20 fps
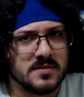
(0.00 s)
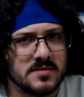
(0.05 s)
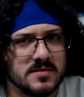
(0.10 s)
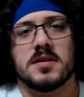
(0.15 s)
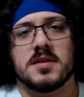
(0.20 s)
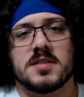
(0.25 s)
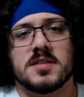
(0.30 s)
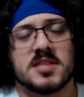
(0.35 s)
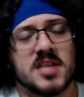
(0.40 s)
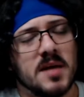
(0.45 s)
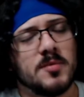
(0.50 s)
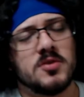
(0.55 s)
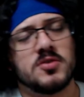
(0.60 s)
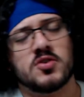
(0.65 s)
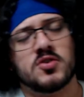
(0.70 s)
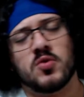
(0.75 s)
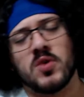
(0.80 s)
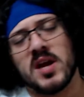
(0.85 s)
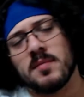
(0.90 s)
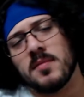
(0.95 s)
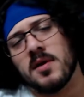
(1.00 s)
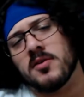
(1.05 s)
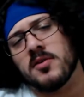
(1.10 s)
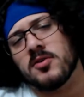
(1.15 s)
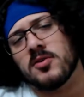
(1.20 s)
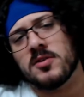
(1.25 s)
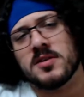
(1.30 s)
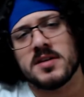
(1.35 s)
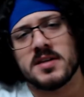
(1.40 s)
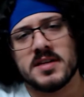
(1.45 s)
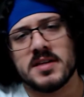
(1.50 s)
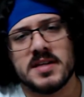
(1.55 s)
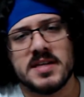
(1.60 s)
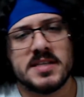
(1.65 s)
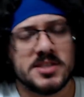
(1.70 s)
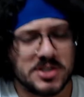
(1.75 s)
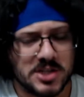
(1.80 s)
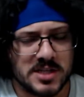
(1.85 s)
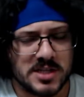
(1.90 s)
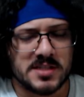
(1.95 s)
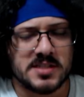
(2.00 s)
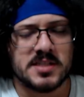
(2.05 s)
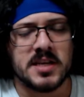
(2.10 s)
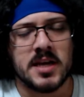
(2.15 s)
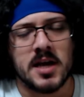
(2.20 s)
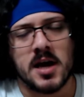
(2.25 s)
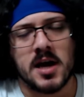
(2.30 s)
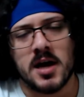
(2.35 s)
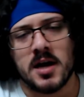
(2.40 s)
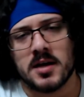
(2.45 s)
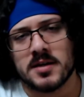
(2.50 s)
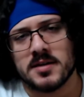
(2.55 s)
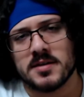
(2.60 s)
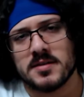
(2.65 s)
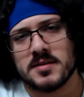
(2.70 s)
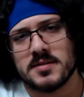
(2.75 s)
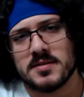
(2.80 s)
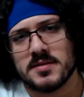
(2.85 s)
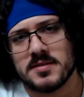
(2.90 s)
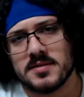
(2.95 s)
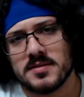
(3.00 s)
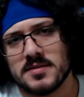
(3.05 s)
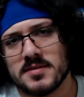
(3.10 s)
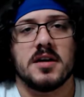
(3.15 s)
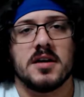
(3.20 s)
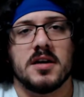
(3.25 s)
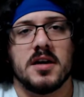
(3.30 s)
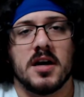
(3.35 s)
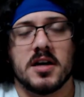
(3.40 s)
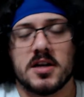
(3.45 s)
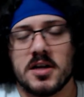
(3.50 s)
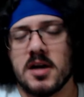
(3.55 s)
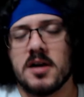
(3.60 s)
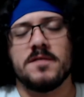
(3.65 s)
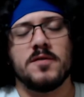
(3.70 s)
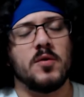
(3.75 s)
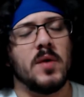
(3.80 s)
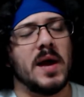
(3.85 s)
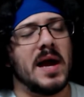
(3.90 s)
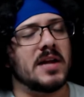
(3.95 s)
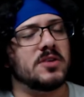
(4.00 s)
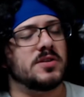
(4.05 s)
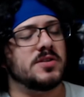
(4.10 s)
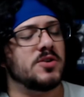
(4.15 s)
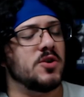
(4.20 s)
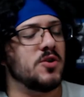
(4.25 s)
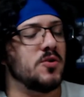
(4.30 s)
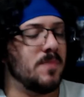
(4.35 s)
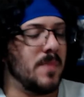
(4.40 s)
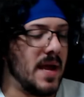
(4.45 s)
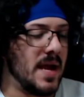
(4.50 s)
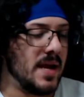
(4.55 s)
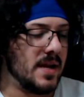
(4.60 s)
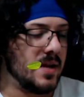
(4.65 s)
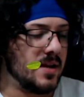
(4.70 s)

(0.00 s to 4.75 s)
Sammo's grandmother is Chin Siang, a Kung Fu actress who made